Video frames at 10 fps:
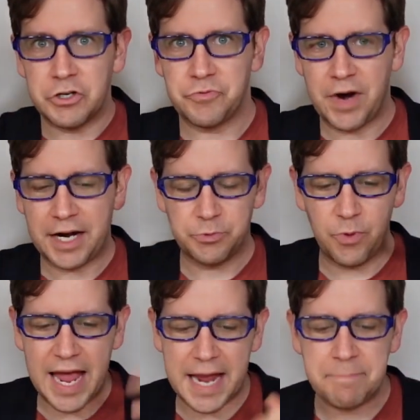direct
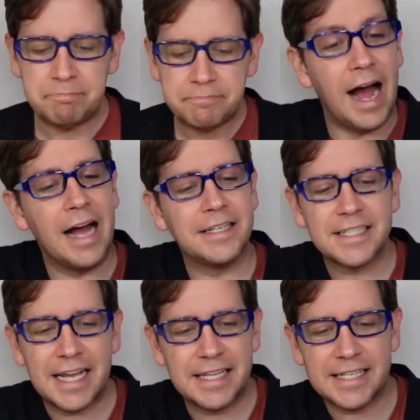way. I
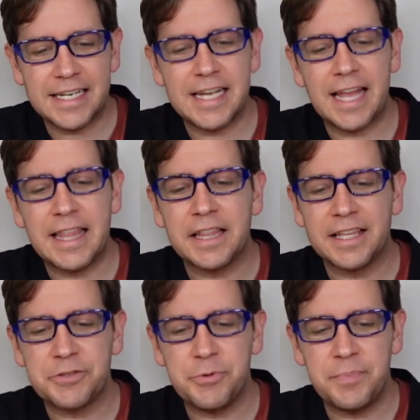just had this idea. I think
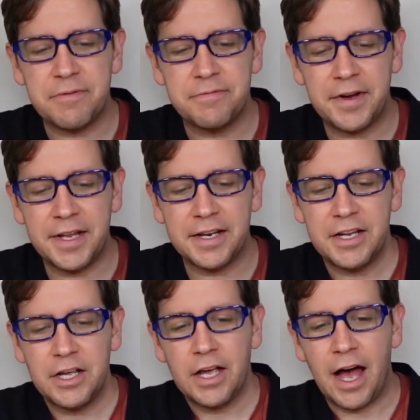this would be fun.
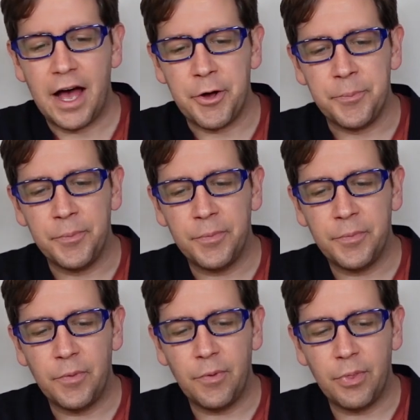
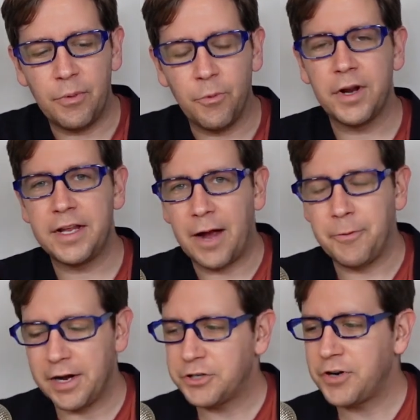We're
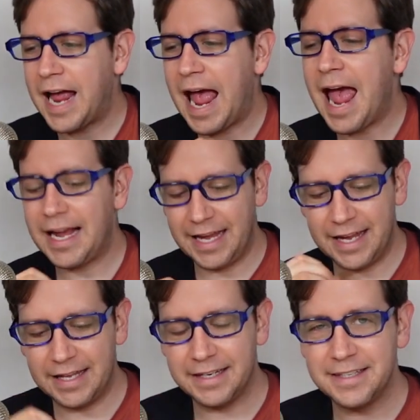gonna try to hack
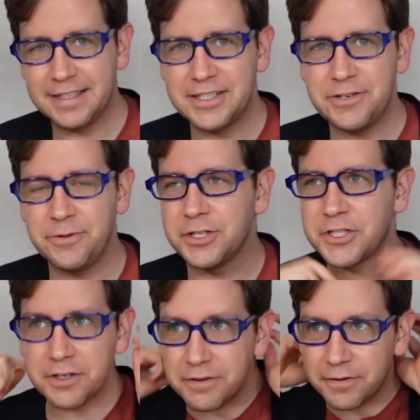into the
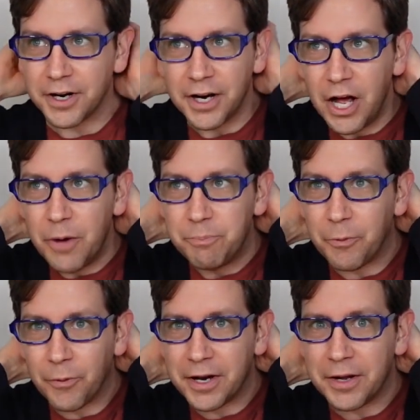server,
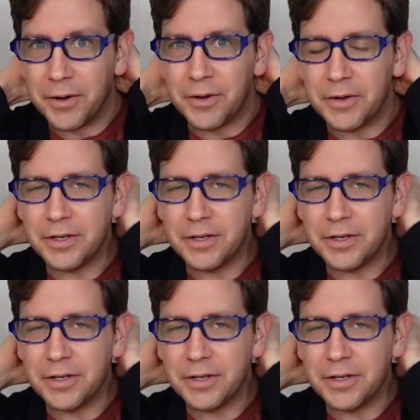but we're gonna